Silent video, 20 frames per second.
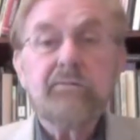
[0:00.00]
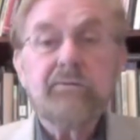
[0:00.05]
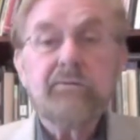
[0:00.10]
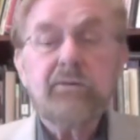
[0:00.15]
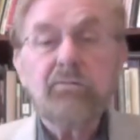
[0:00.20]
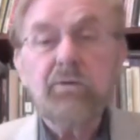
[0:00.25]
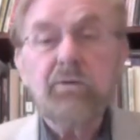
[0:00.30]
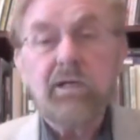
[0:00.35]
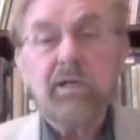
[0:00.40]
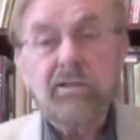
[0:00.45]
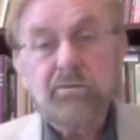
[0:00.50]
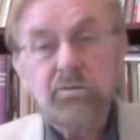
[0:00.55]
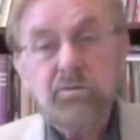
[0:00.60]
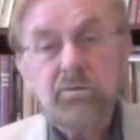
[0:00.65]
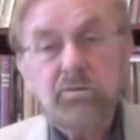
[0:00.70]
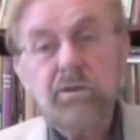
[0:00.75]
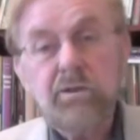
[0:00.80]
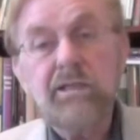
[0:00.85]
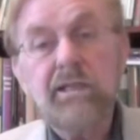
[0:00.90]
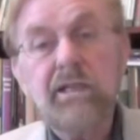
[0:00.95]
well,
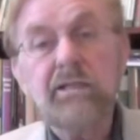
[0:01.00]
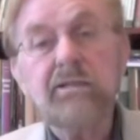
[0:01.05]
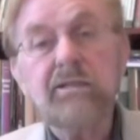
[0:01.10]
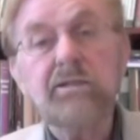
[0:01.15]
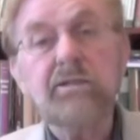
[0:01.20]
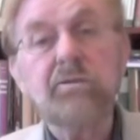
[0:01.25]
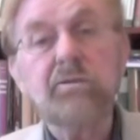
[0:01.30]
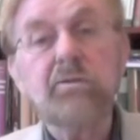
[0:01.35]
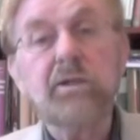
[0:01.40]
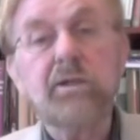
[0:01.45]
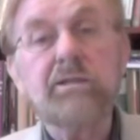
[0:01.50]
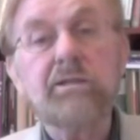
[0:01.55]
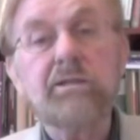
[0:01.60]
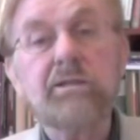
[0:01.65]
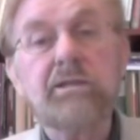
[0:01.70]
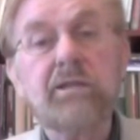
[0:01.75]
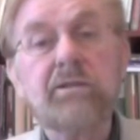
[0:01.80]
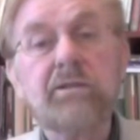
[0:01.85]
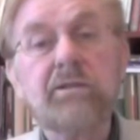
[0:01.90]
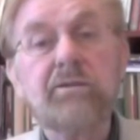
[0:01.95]
towards the end of the 20th
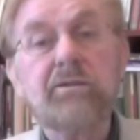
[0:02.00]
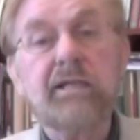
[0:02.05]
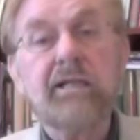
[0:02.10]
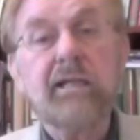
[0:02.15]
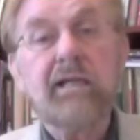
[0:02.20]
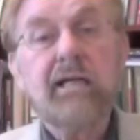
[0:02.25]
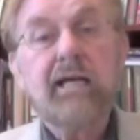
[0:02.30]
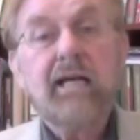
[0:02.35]
century,